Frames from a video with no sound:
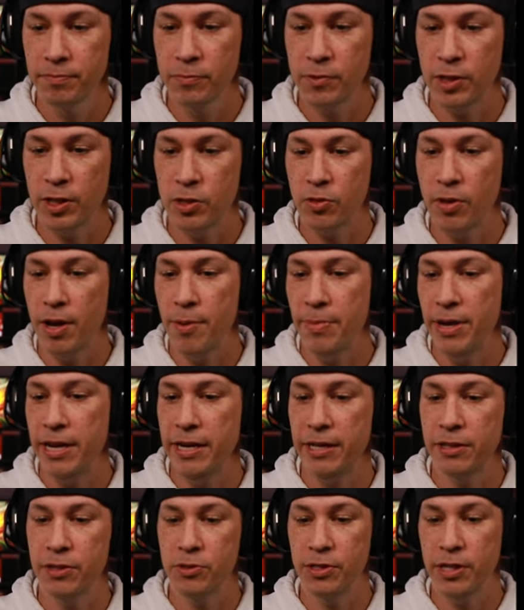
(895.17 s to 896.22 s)
So that's why I'm
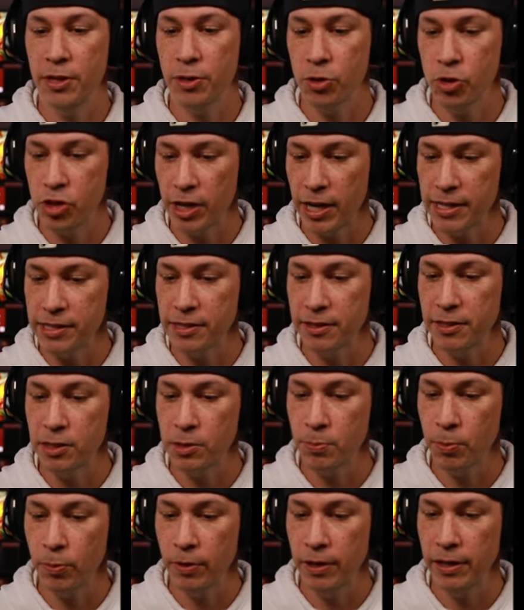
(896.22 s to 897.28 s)
hitting those yellow shots at
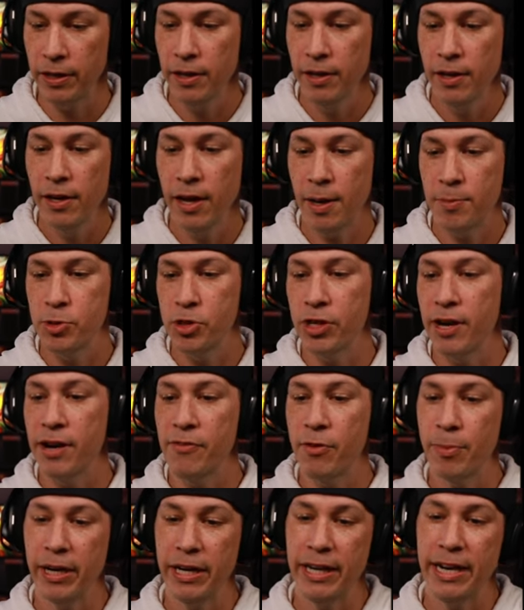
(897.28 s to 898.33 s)
this point. I'm sure
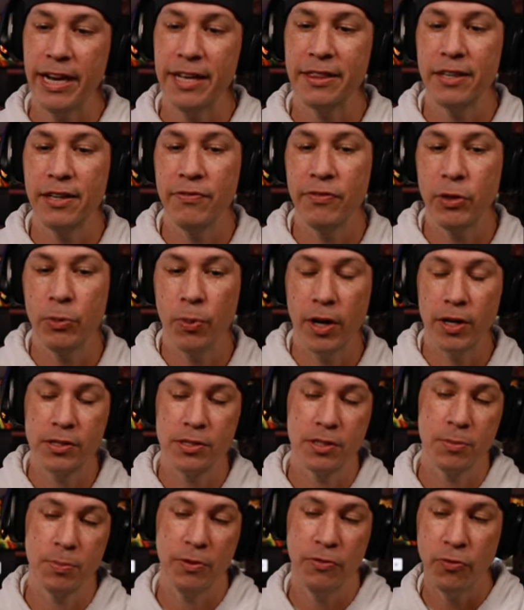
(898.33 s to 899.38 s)
everybody out there, if you watched
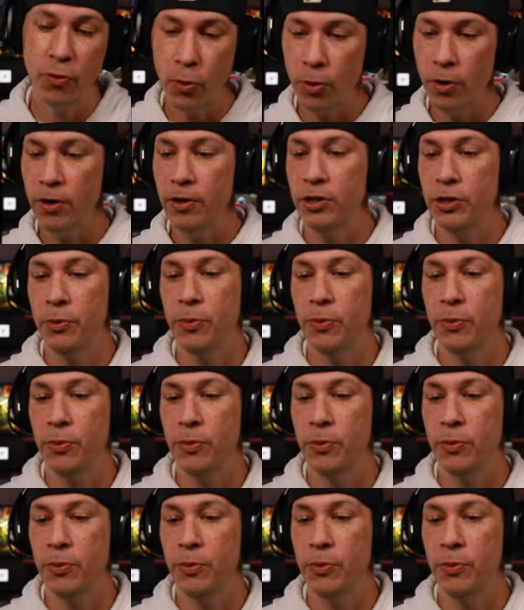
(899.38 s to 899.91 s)
this before,